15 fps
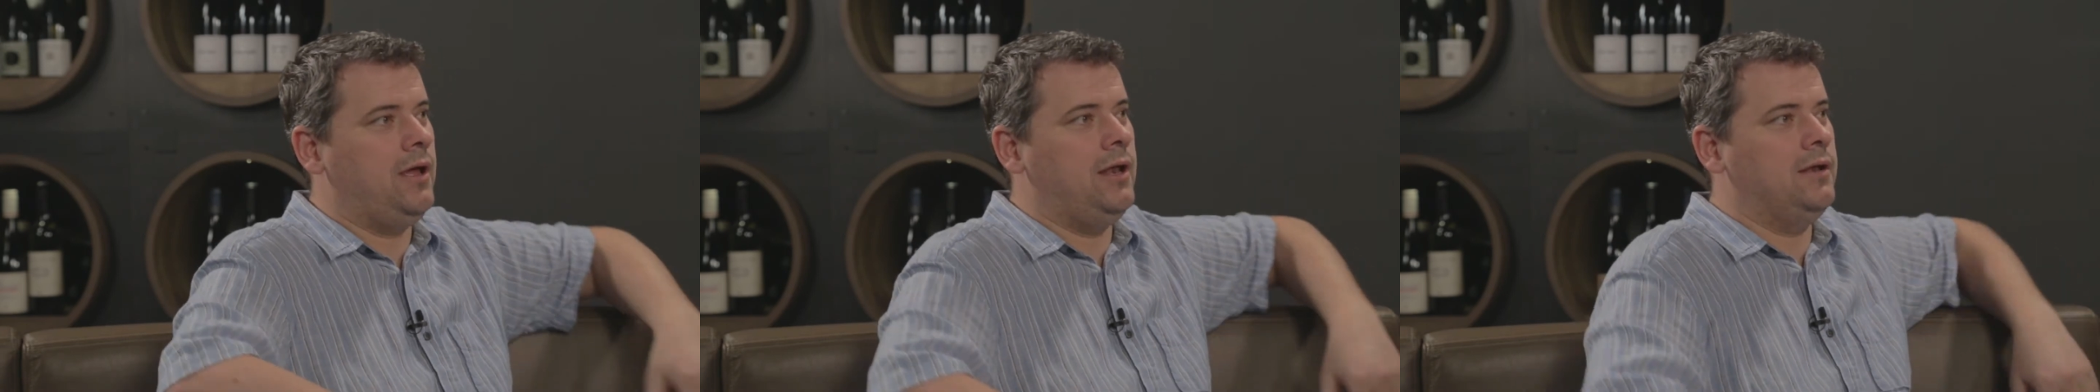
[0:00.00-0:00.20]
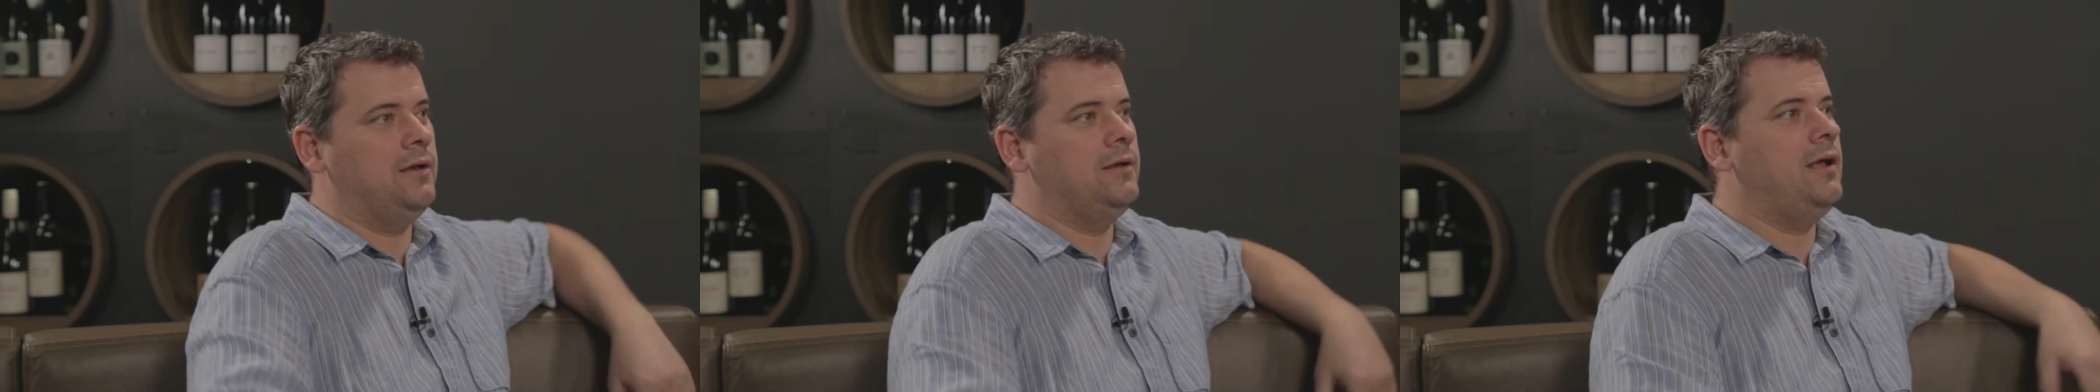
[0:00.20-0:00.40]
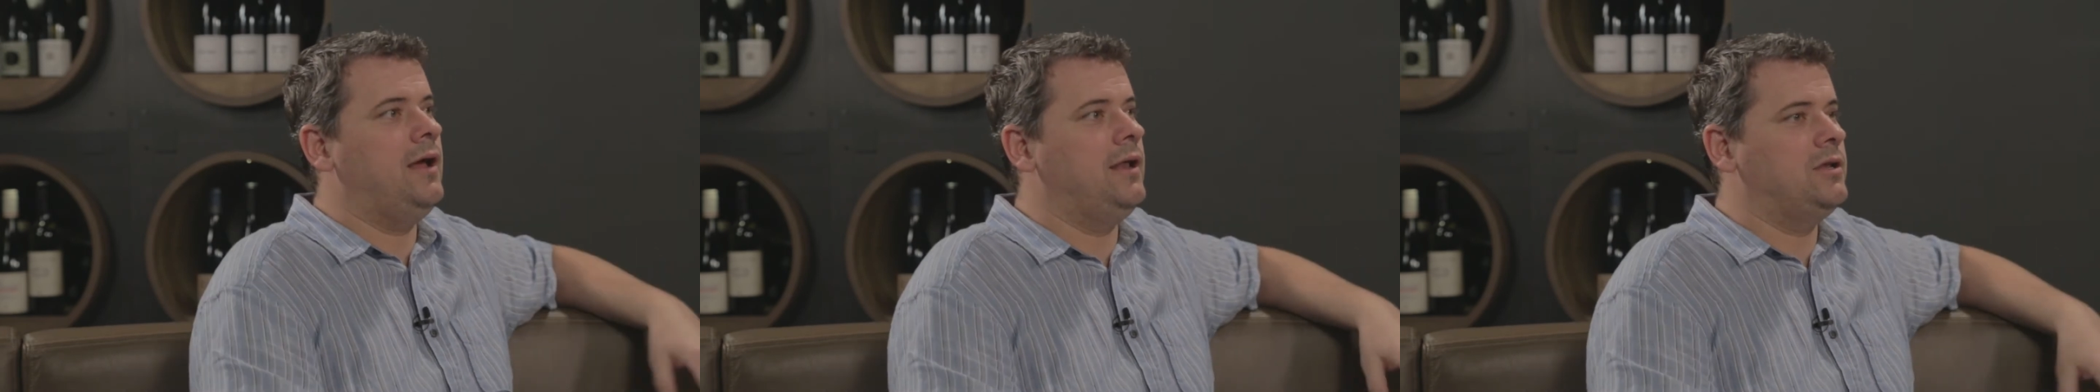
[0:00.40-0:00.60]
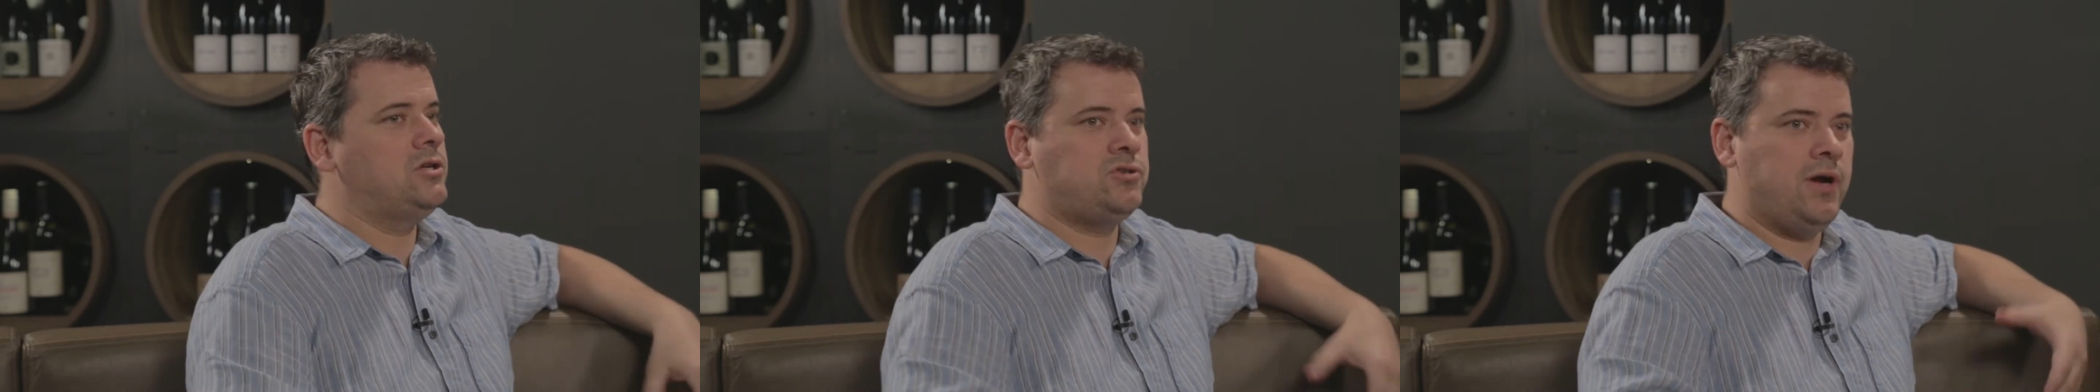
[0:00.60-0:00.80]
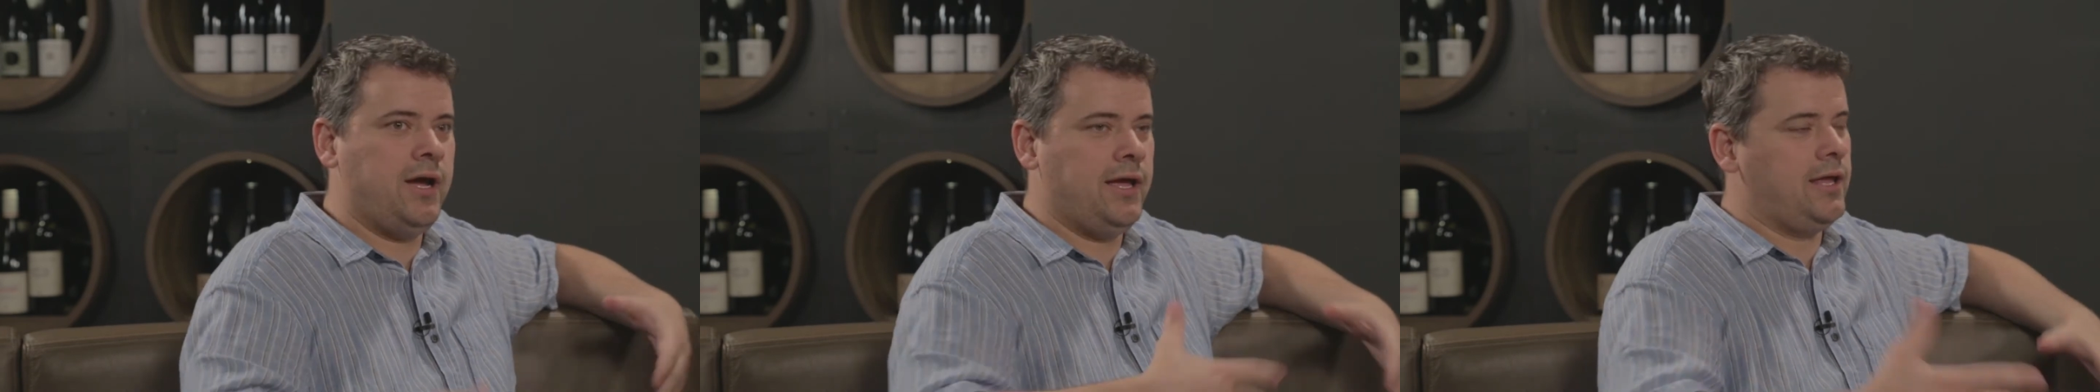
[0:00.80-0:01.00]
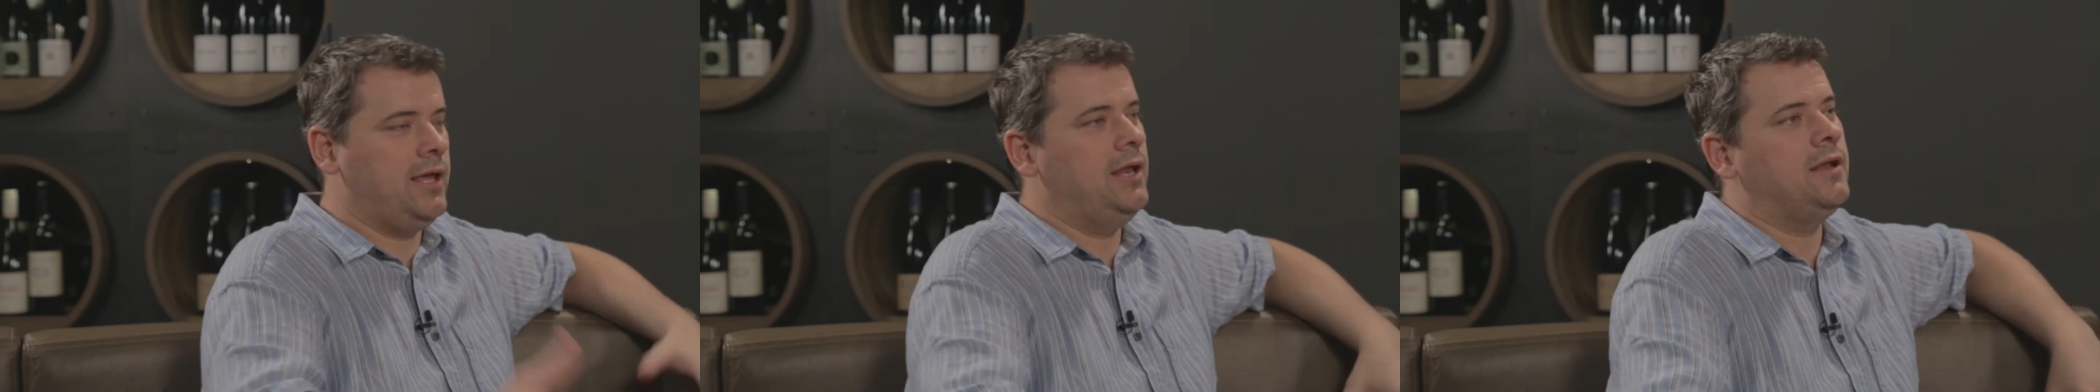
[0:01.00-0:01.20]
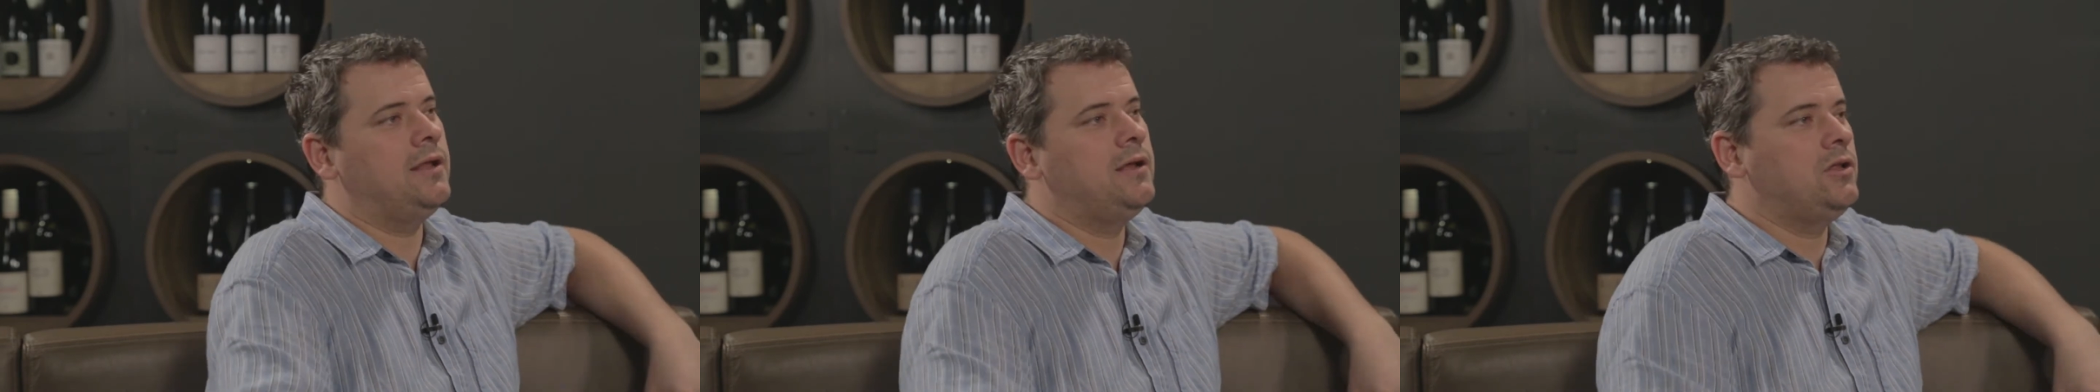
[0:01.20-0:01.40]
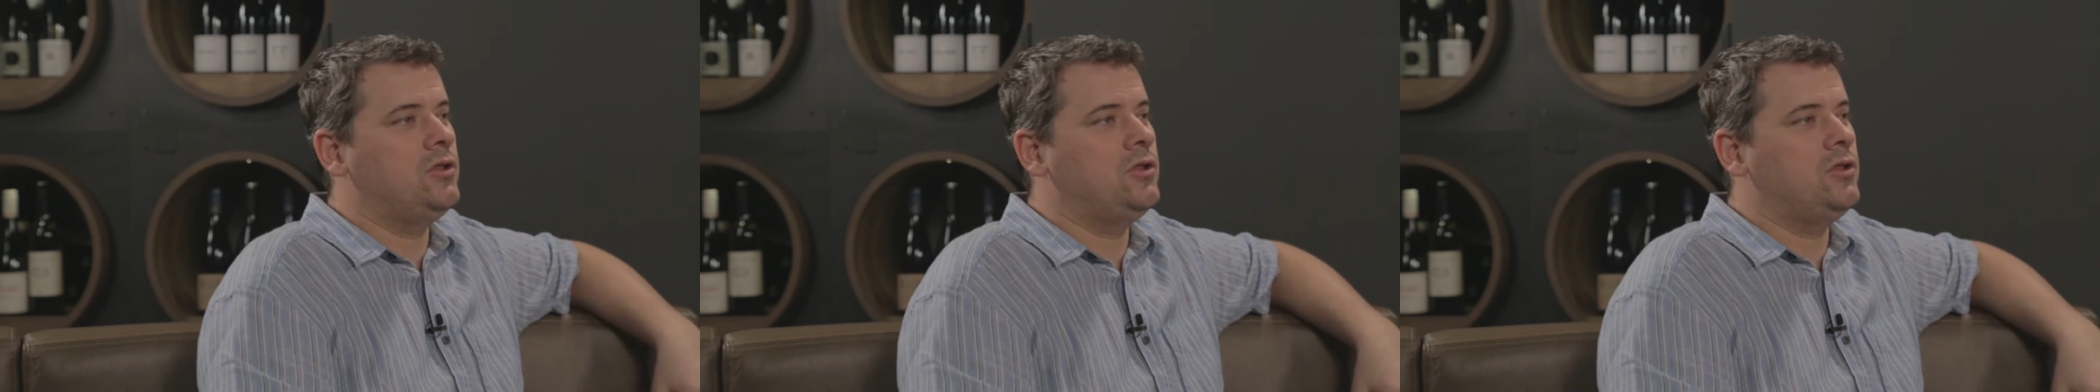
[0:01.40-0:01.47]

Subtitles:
and try again,